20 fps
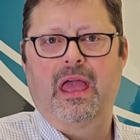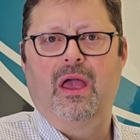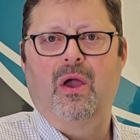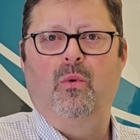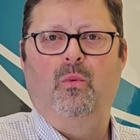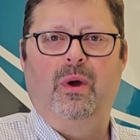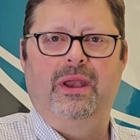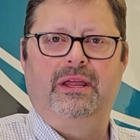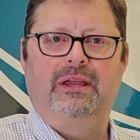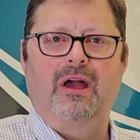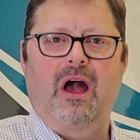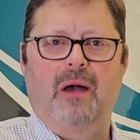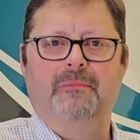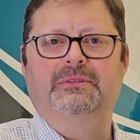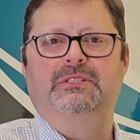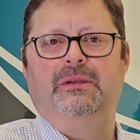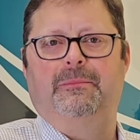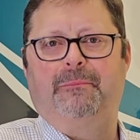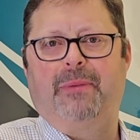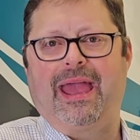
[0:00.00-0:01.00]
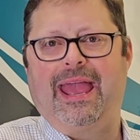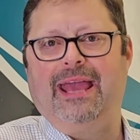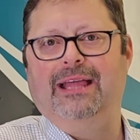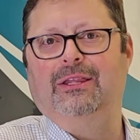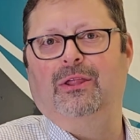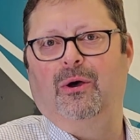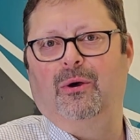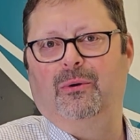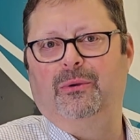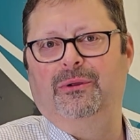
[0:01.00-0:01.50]
When it comes to
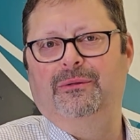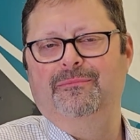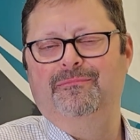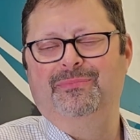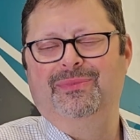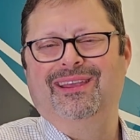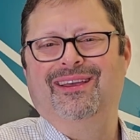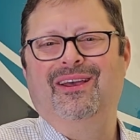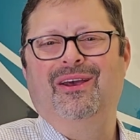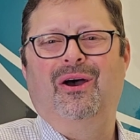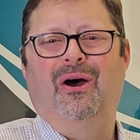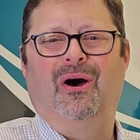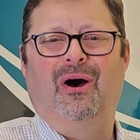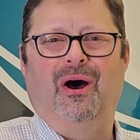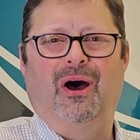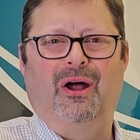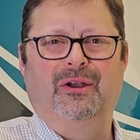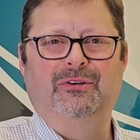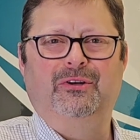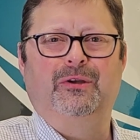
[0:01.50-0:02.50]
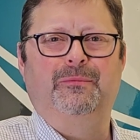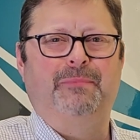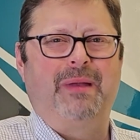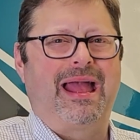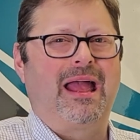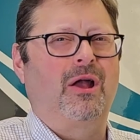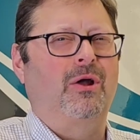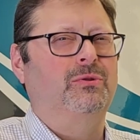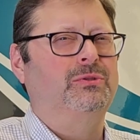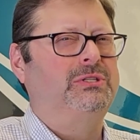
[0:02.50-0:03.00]
payload, 100
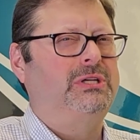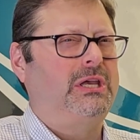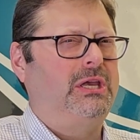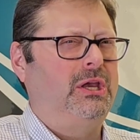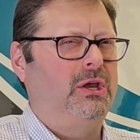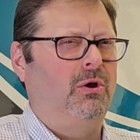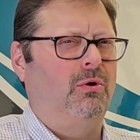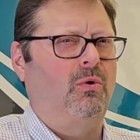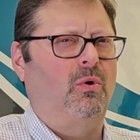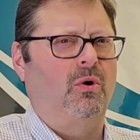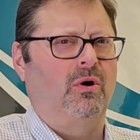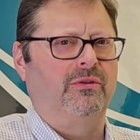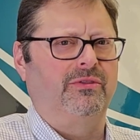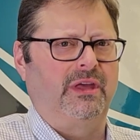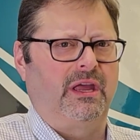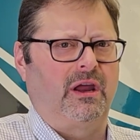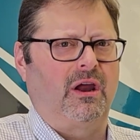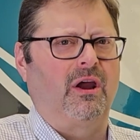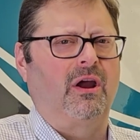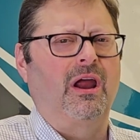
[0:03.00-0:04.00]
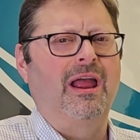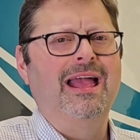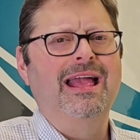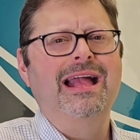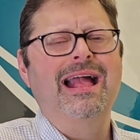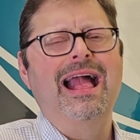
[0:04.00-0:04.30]
pounds here or there